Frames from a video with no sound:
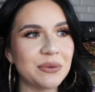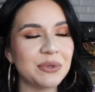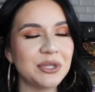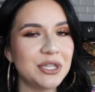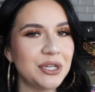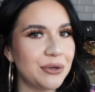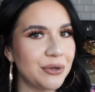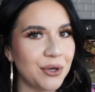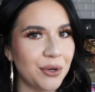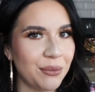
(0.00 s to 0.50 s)
I
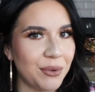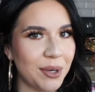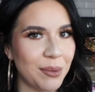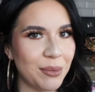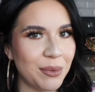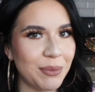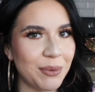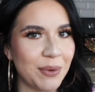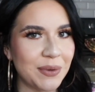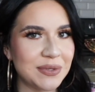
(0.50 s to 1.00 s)
really don't know what I'm
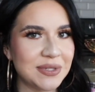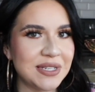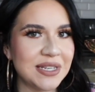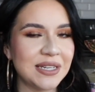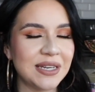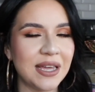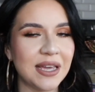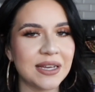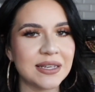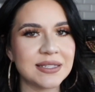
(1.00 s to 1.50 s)
gonna be
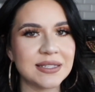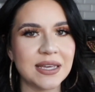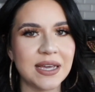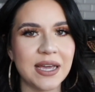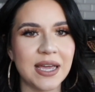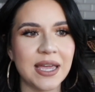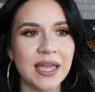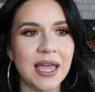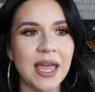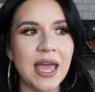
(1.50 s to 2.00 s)
posting next.
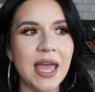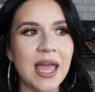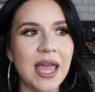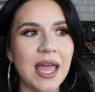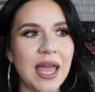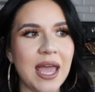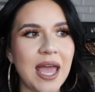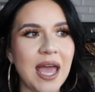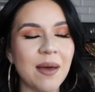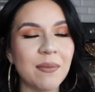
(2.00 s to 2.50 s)
I
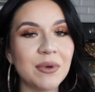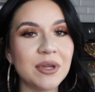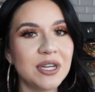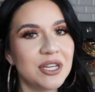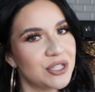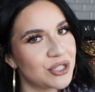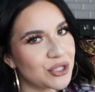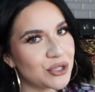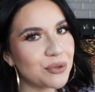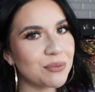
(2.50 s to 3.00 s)
am
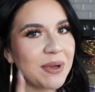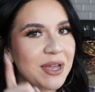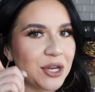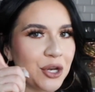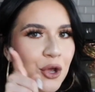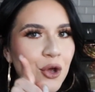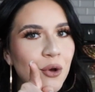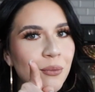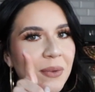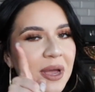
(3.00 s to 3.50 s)
gonna do my
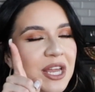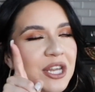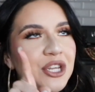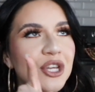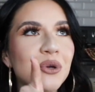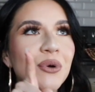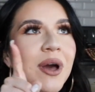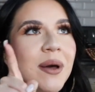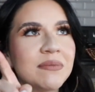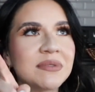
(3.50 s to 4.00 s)

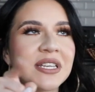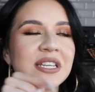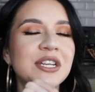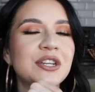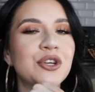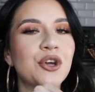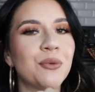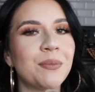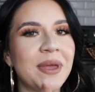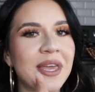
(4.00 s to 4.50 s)
new
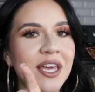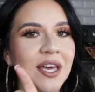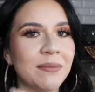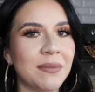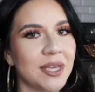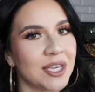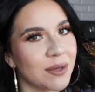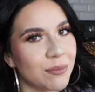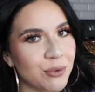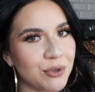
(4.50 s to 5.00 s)
updated no
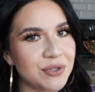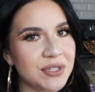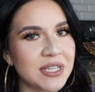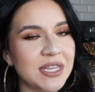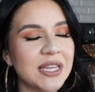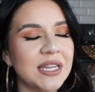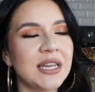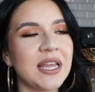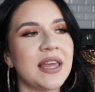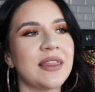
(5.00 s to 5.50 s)
makeup
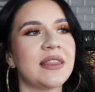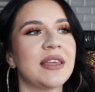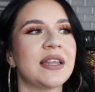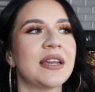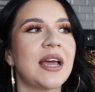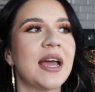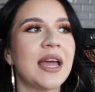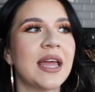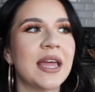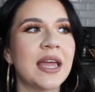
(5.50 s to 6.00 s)
routine, and
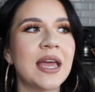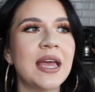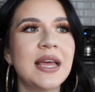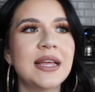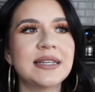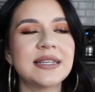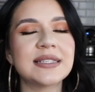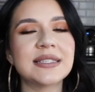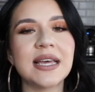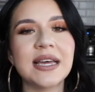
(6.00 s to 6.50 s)
then I
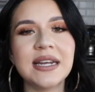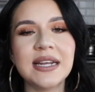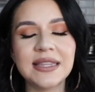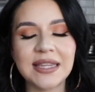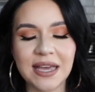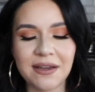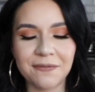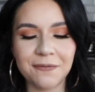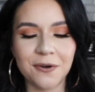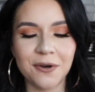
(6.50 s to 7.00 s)
decided
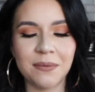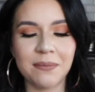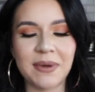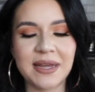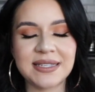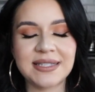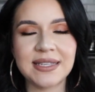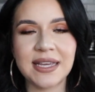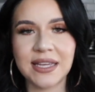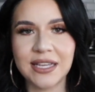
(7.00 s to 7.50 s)
that for
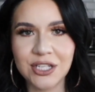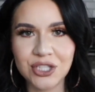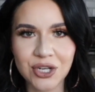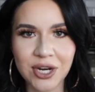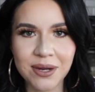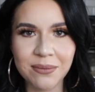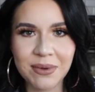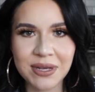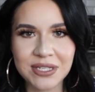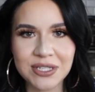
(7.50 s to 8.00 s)
my second
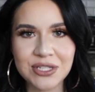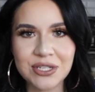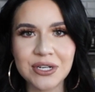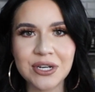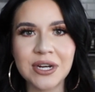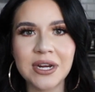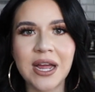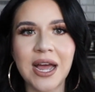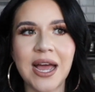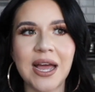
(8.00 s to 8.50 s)

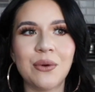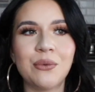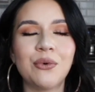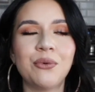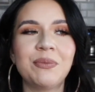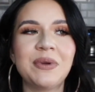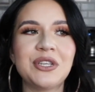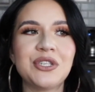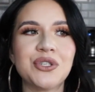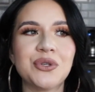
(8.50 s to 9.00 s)
trimester, I
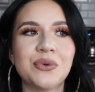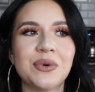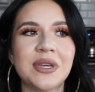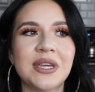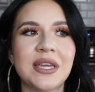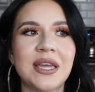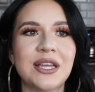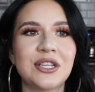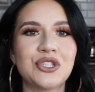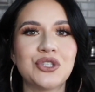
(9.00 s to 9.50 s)
will be
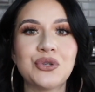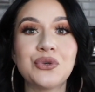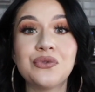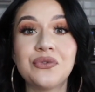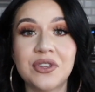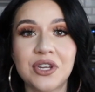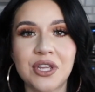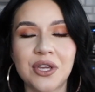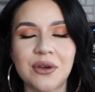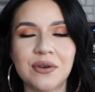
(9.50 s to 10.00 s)
doing 2
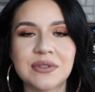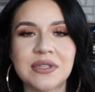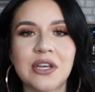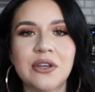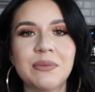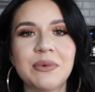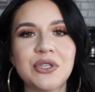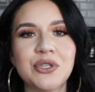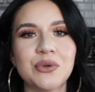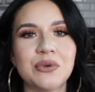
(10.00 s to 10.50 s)
videos.
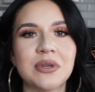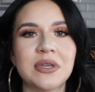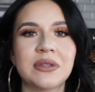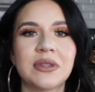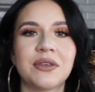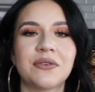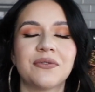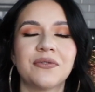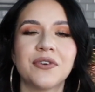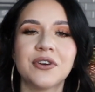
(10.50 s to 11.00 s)
I'll be
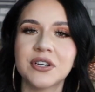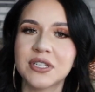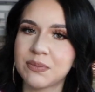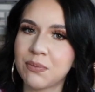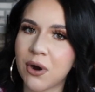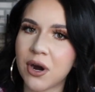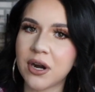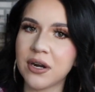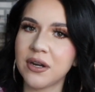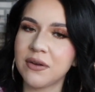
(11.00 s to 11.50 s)
doing the
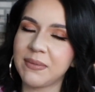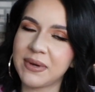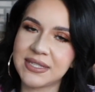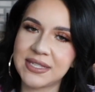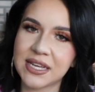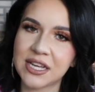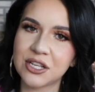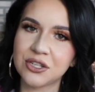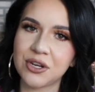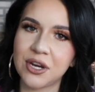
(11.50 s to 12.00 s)
first part of my
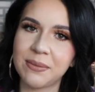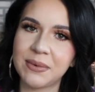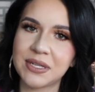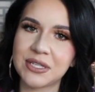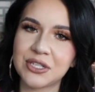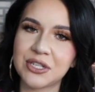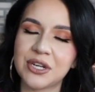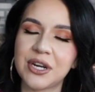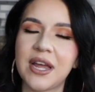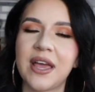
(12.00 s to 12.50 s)
second
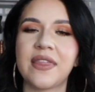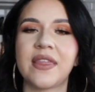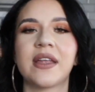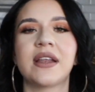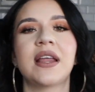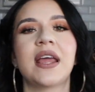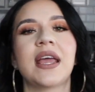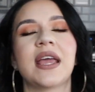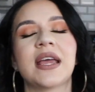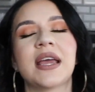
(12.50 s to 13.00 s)
trimester and
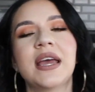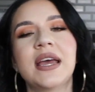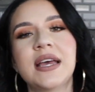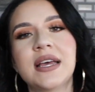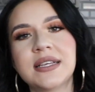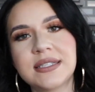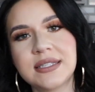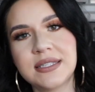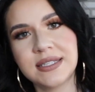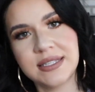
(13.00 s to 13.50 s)
then a
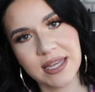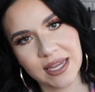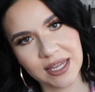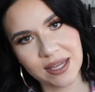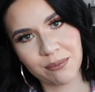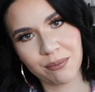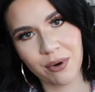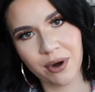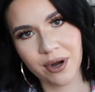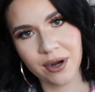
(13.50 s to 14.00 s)

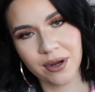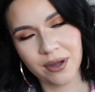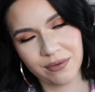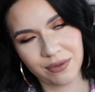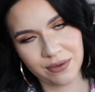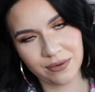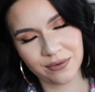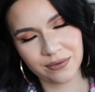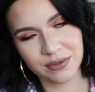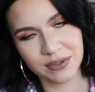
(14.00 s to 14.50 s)
second part of
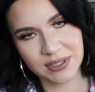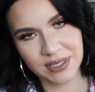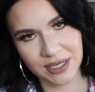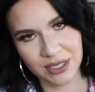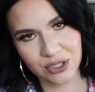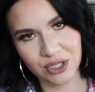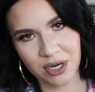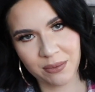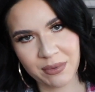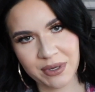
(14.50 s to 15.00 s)
the
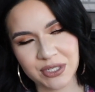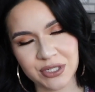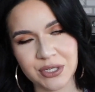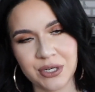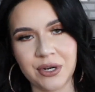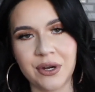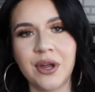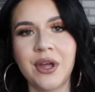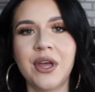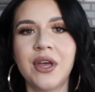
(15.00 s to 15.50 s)
second
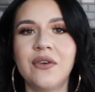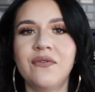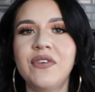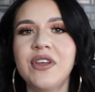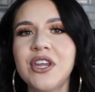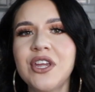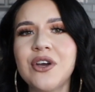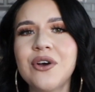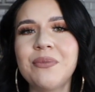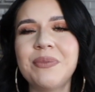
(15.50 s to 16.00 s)
trimester
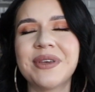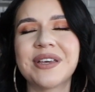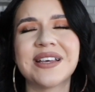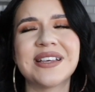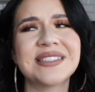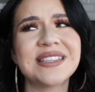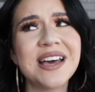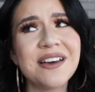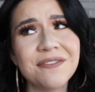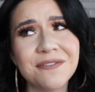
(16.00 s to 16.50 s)
video,
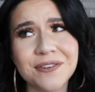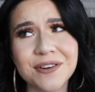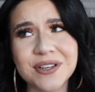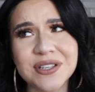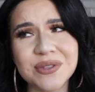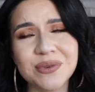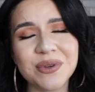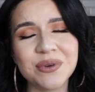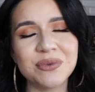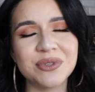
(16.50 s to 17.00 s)
because that
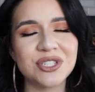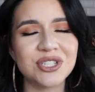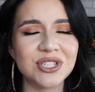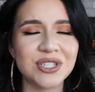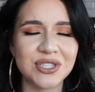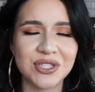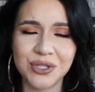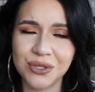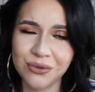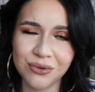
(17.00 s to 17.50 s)
first one was
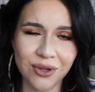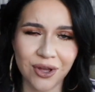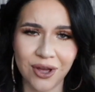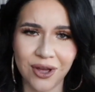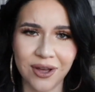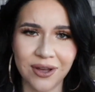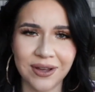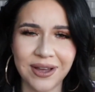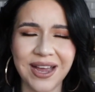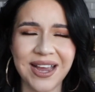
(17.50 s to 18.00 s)
just too
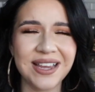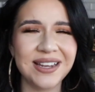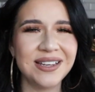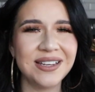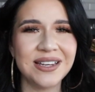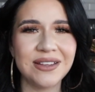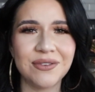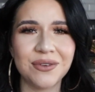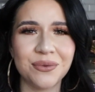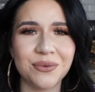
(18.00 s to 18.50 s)
long. I
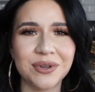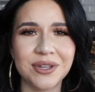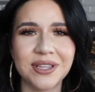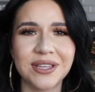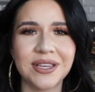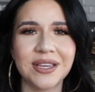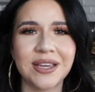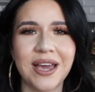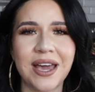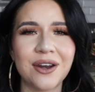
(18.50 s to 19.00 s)

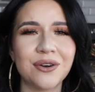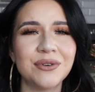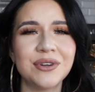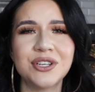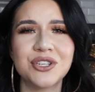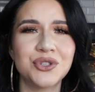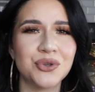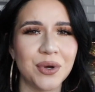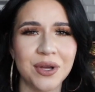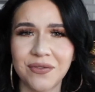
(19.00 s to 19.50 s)
don't
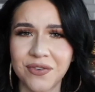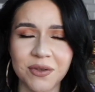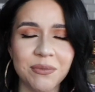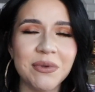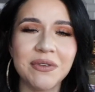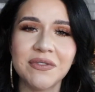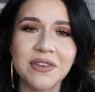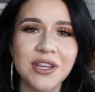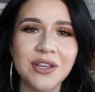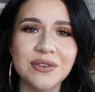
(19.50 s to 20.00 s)
enjoy
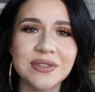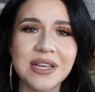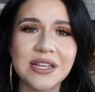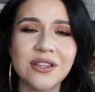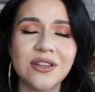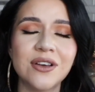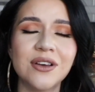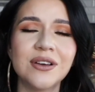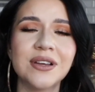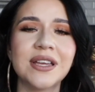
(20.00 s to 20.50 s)
filming videos that
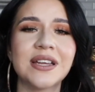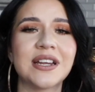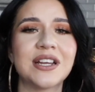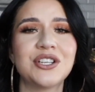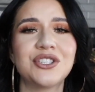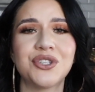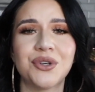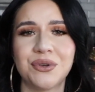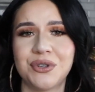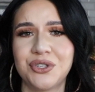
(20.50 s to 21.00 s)
long, and I
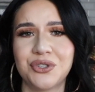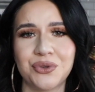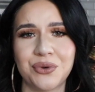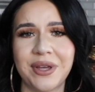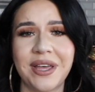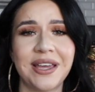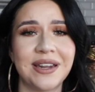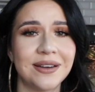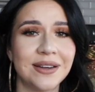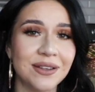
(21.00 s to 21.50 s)
don't
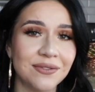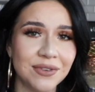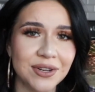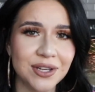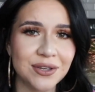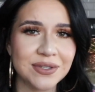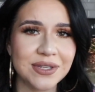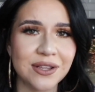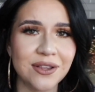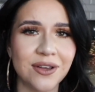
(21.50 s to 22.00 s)
enjoy editing
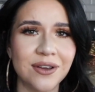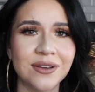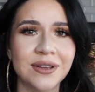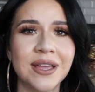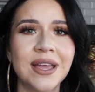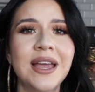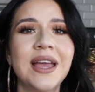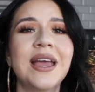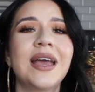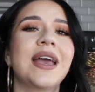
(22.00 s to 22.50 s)
videos that long,
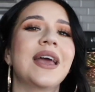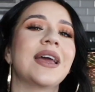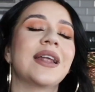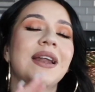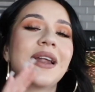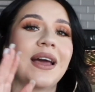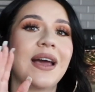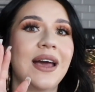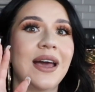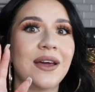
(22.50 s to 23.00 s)

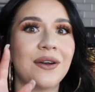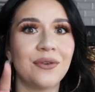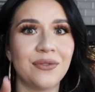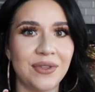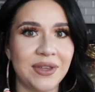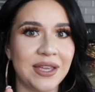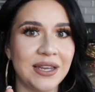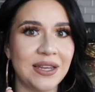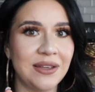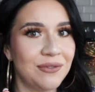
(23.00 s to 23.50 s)
and I don't
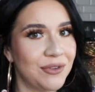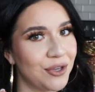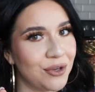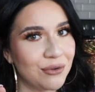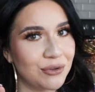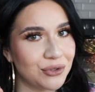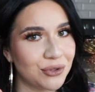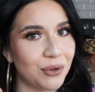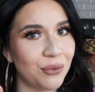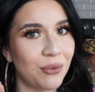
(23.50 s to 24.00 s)
think any of
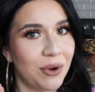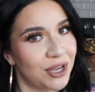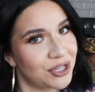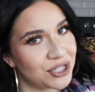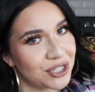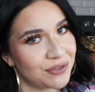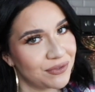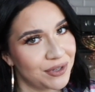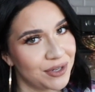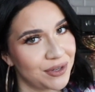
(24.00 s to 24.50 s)
you enjoy
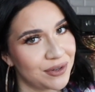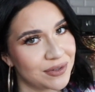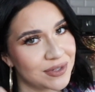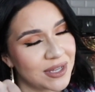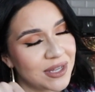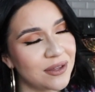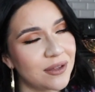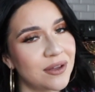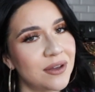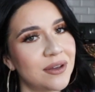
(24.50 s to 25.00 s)
watching videos
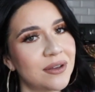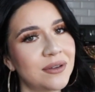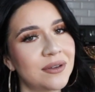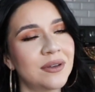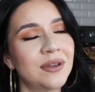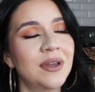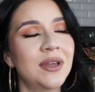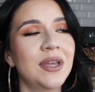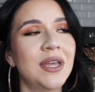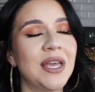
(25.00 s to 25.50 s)
that
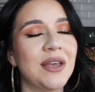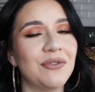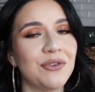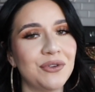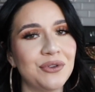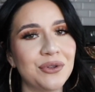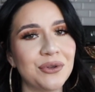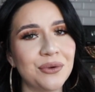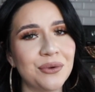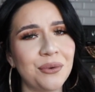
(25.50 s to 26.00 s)
long. If
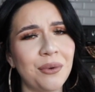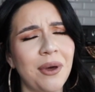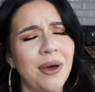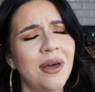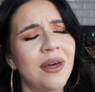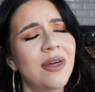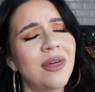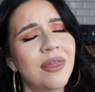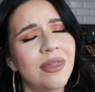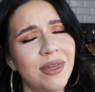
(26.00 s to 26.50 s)
you do,
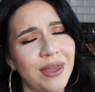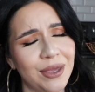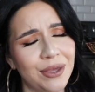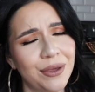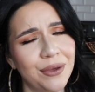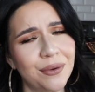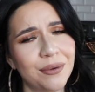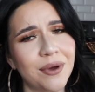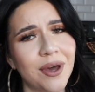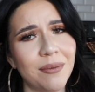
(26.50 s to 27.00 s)

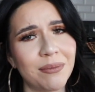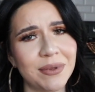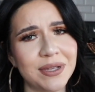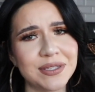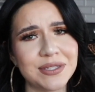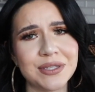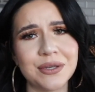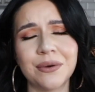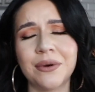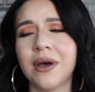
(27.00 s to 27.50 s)
thank you, God
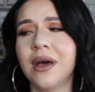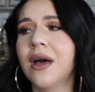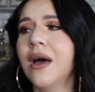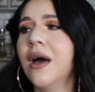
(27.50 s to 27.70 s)
bless you.